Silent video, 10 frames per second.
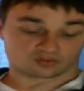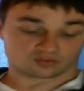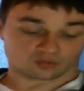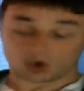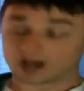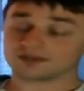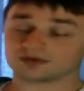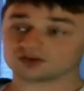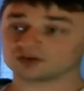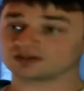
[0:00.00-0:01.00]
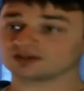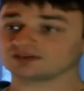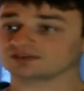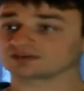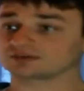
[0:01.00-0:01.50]
Why they're doing
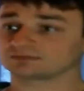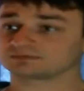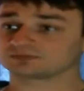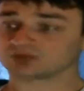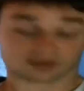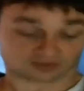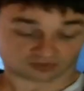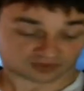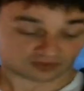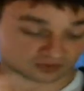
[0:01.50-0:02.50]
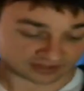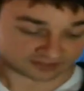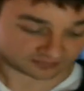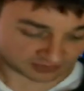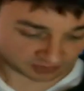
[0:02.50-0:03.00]
this? Okay, so that's the
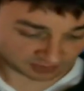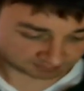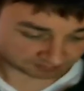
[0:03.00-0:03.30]
first one.